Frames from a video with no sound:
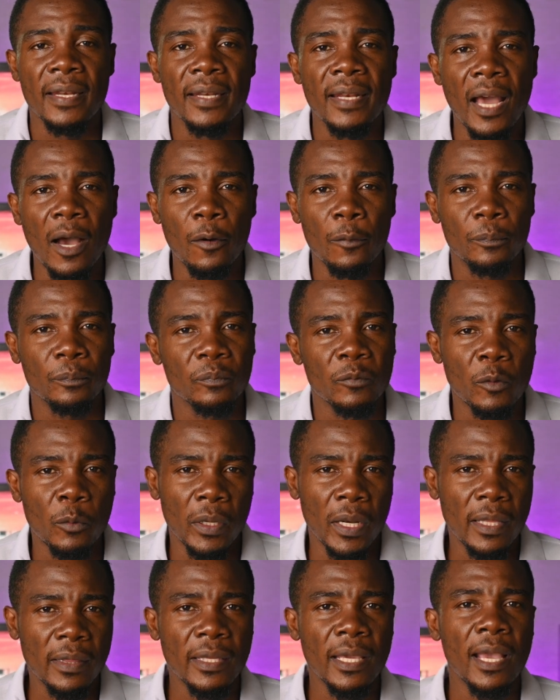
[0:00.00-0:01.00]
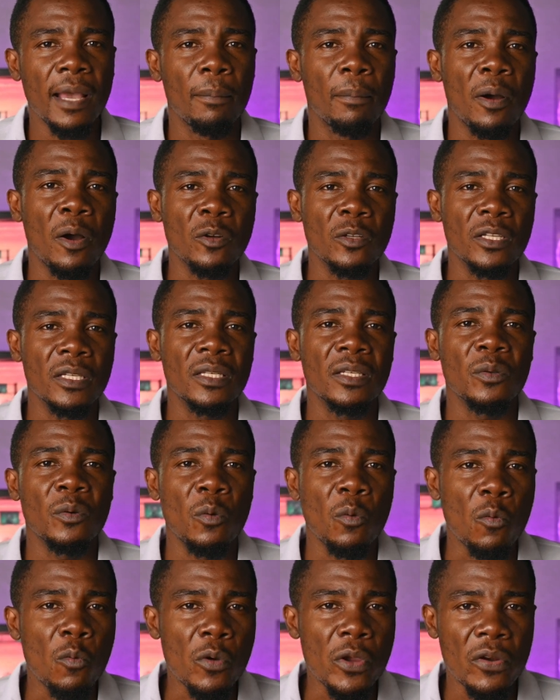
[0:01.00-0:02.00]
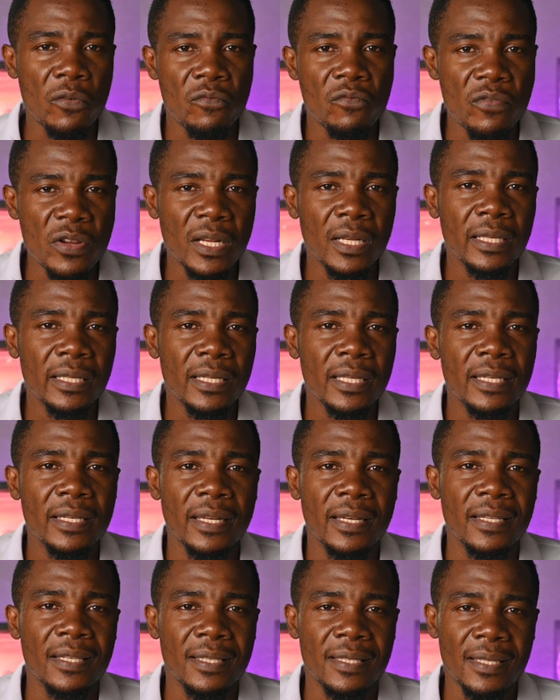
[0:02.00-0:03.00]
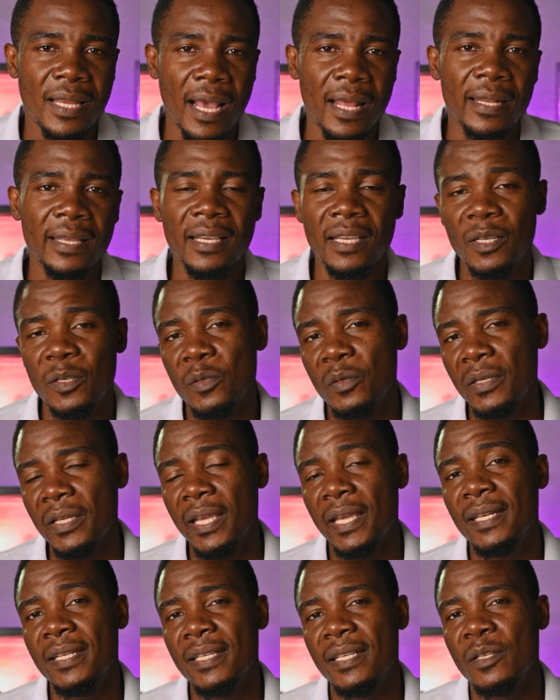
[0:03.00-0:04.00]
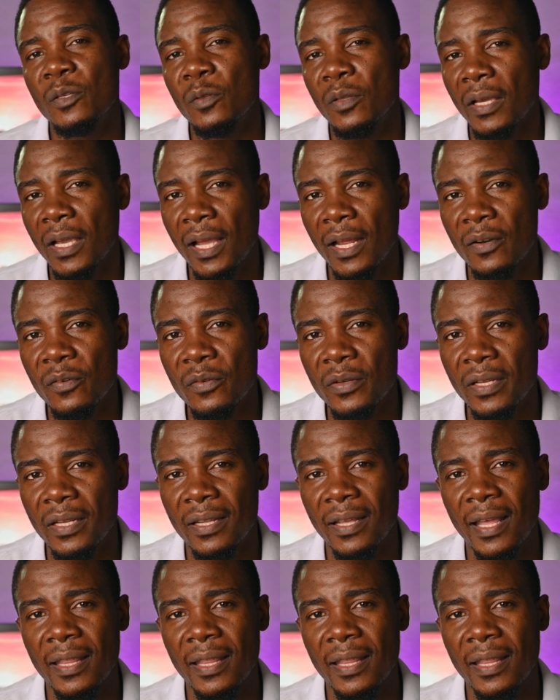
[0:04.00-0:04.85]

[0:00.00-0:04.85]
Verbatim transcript: Now, when I think about it, we really needed Starlink to get into the country.